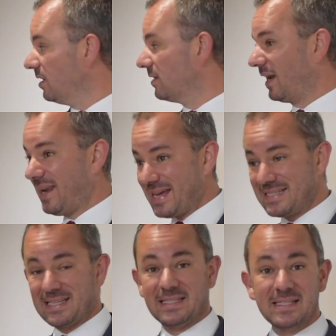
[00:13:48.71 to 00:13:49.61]
the
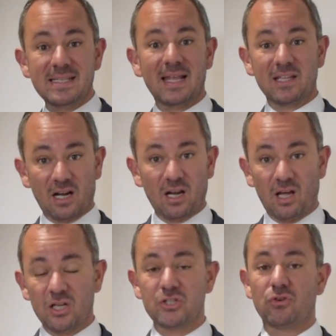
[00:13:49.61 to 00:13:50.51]
lessons and the
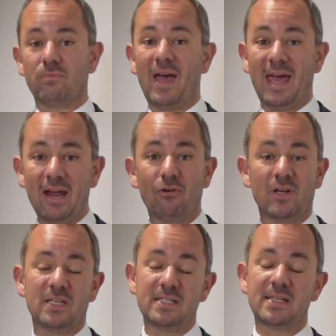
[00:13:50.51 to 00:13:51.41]
classroom
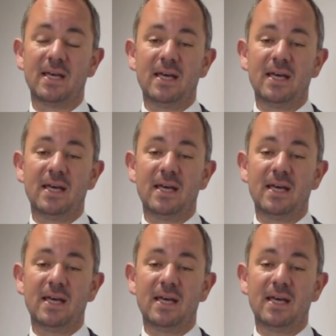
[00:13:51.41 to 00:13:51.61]
areas.